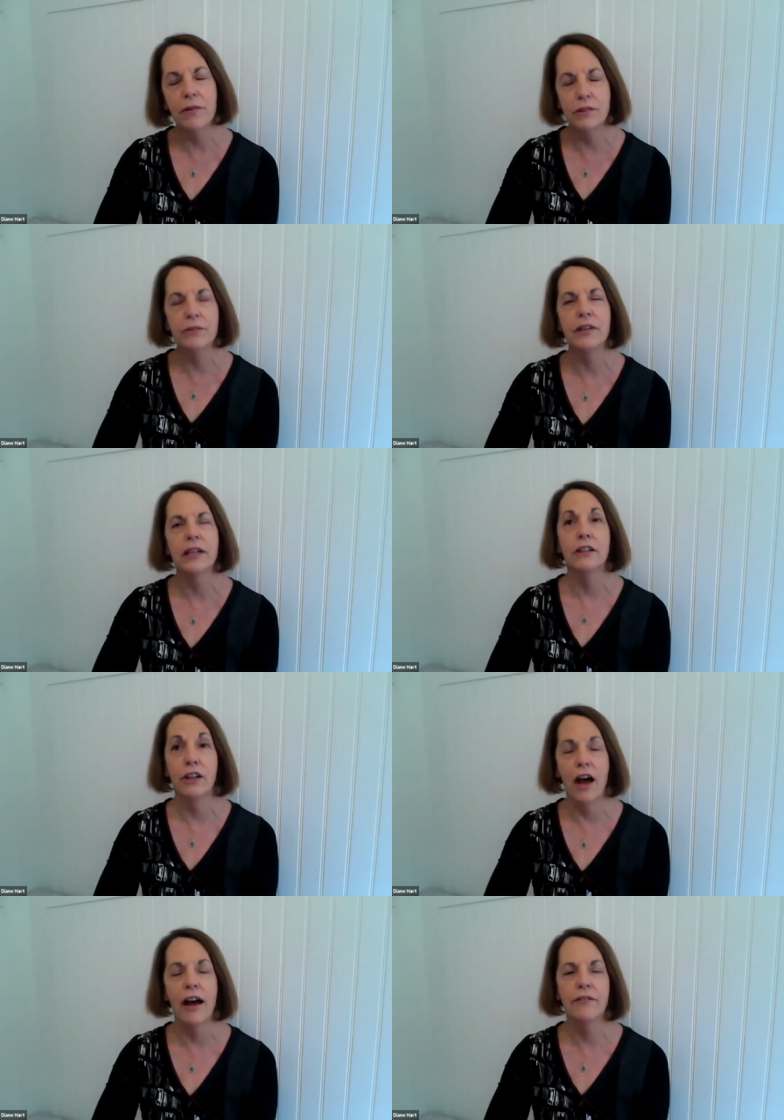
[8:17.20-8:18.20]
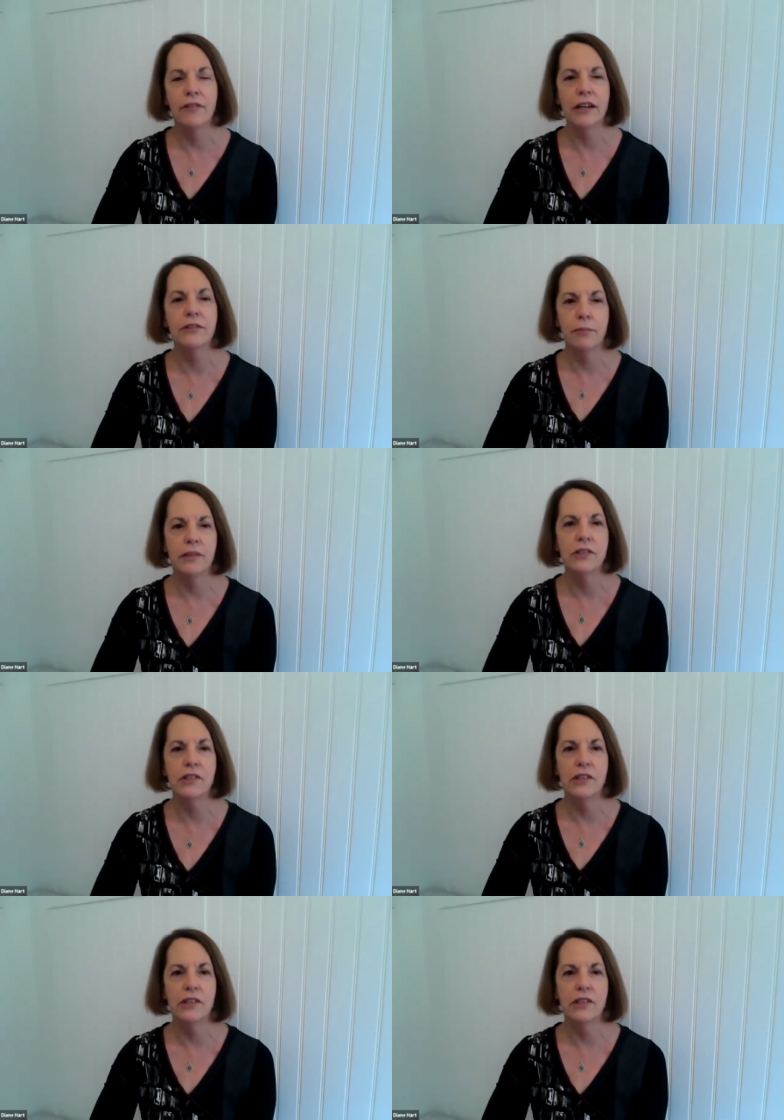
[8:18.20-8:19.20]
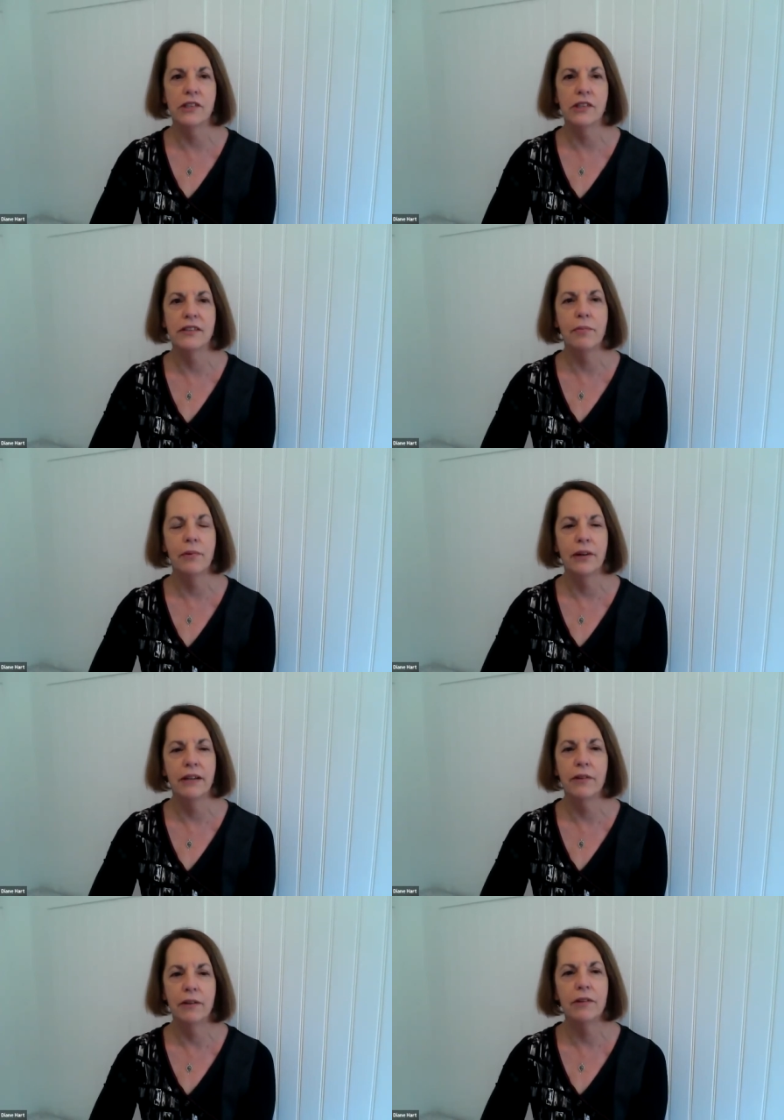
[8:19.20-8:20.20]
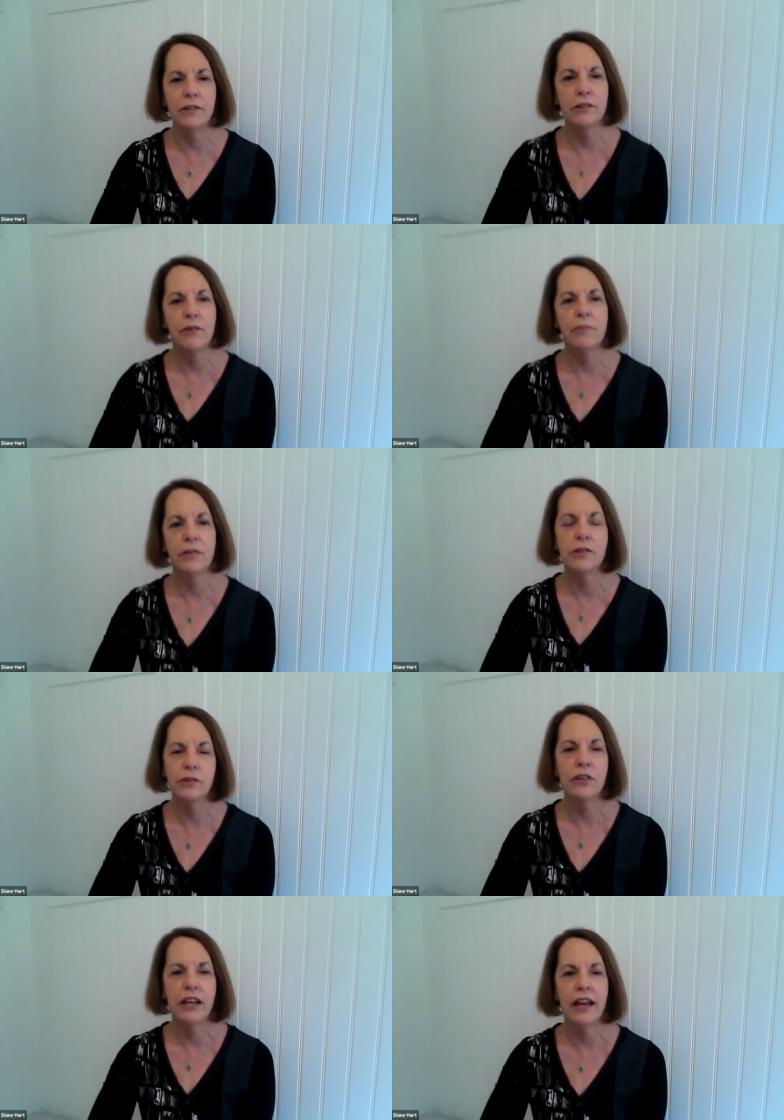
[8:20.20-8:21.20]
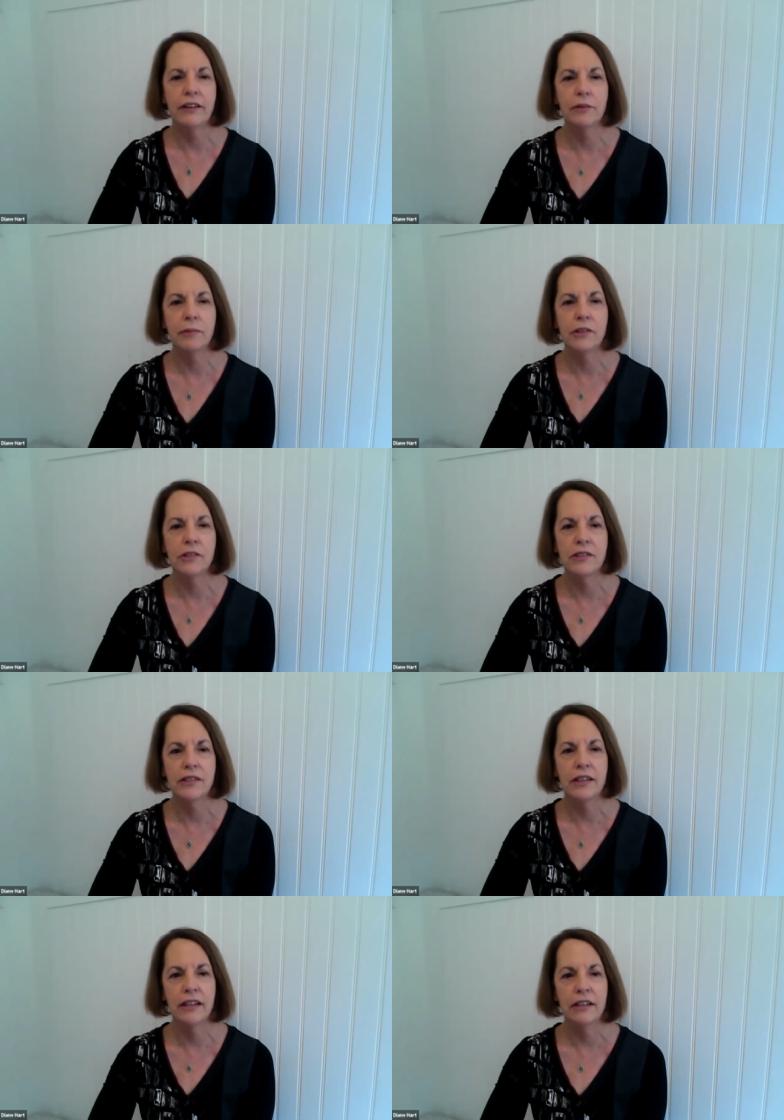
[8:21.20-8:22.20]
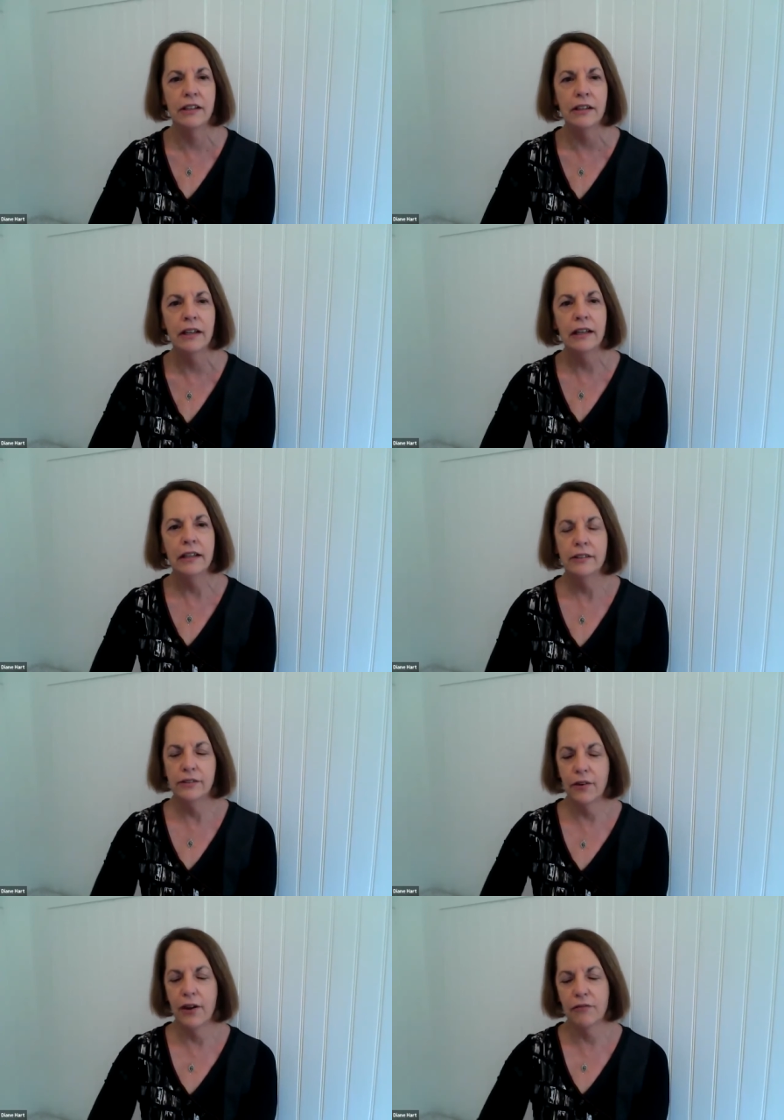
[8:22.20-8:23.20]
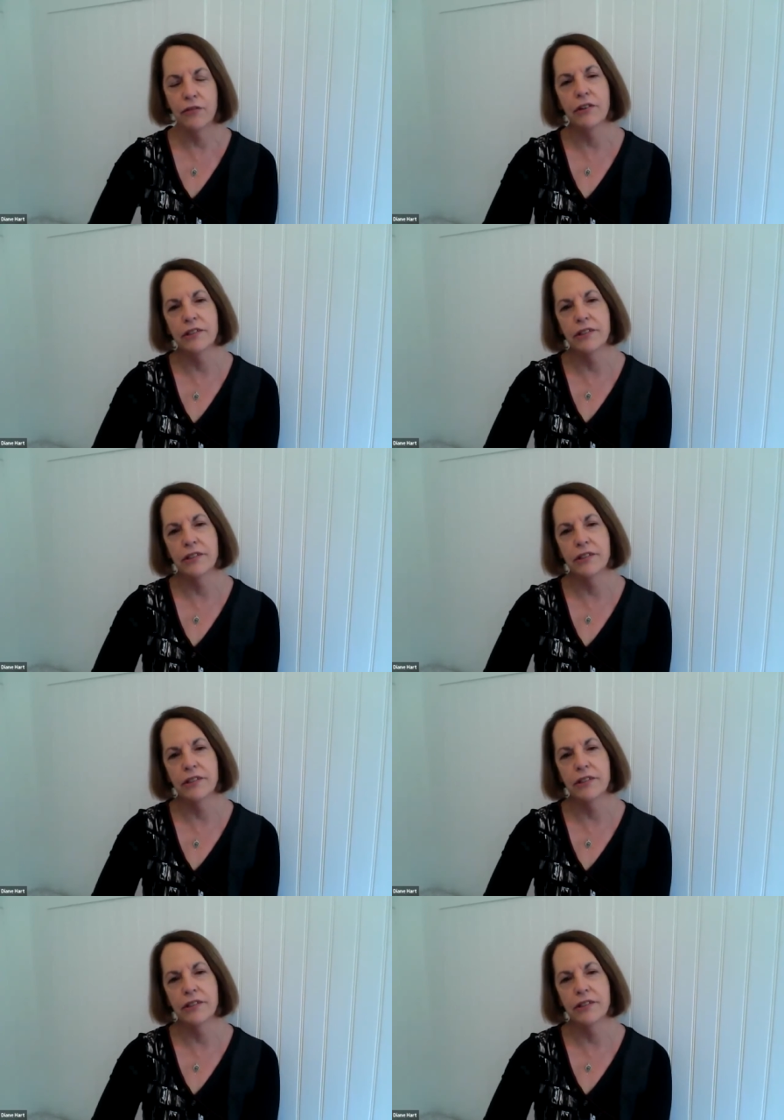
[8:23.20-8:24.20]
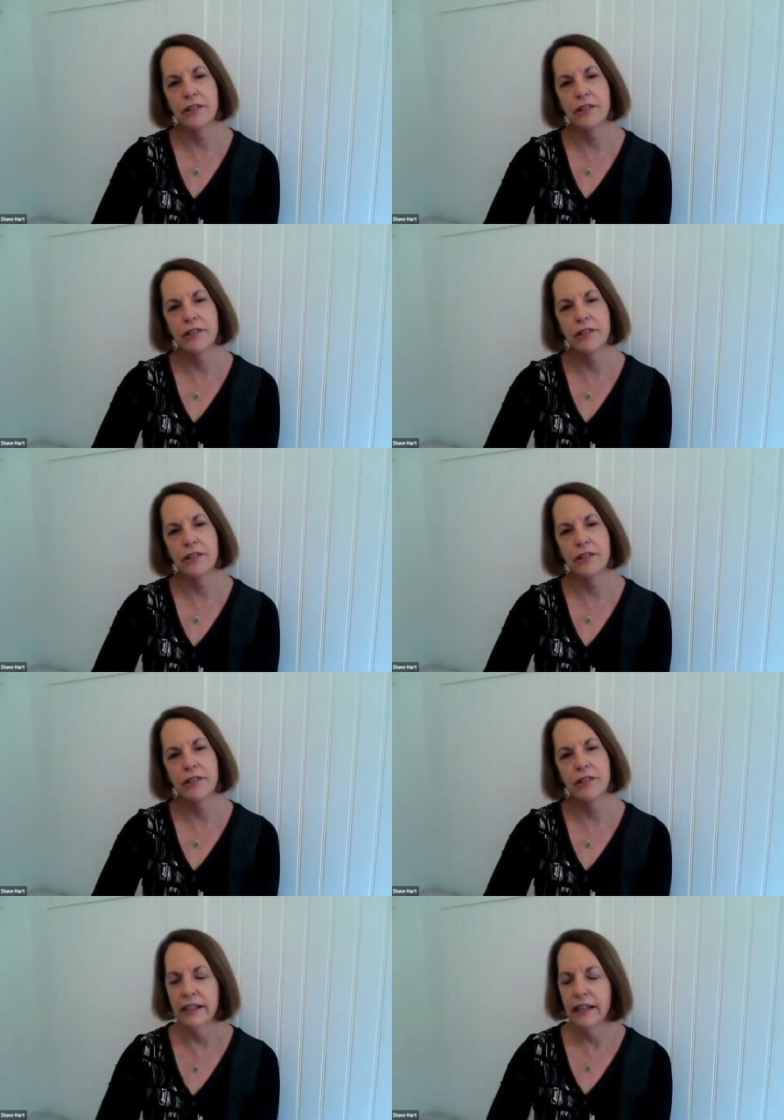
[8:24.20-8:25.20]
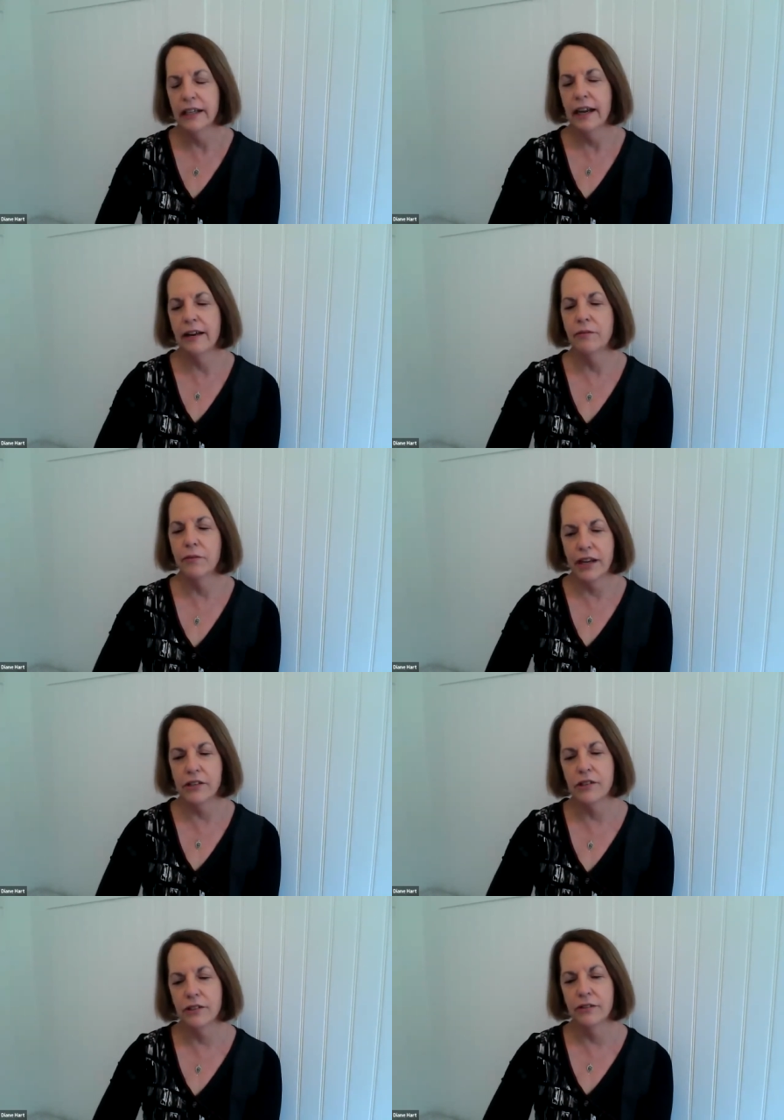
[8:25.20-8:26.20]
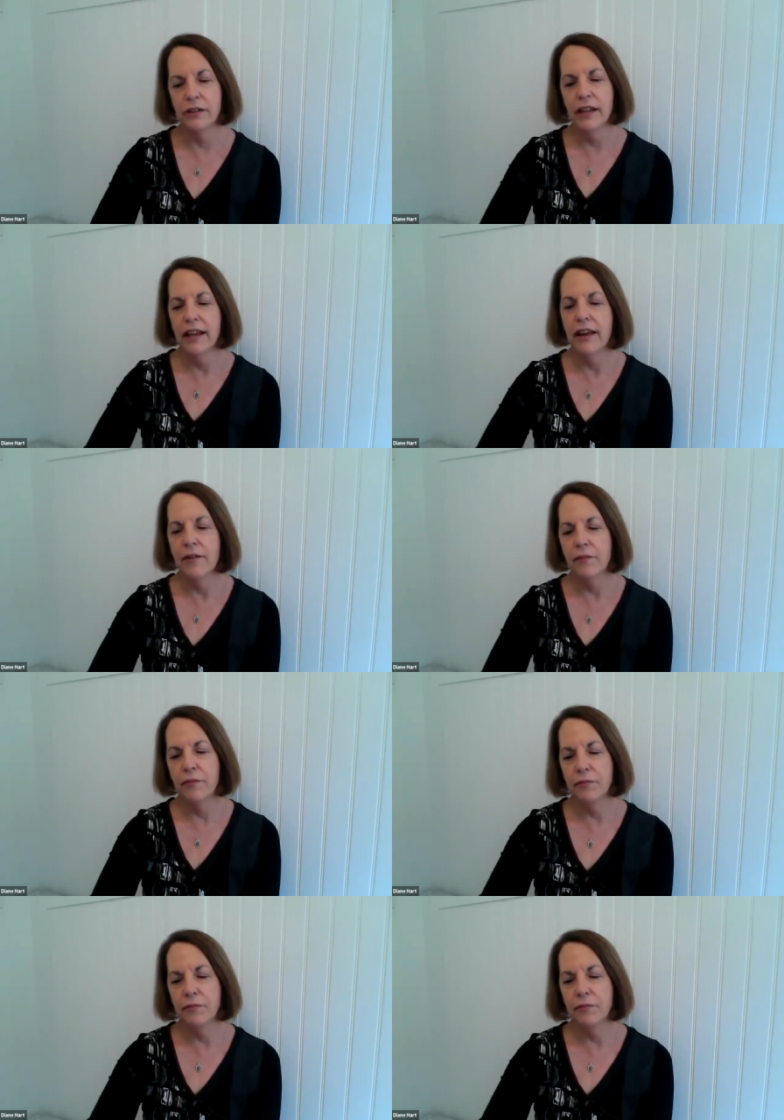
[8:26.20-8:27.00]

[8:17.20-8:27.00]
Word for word: we were doing a lot of exhibitions at that point. We would do almost 30 exhibitions a year. So I focused on the exhibition work. And Rachel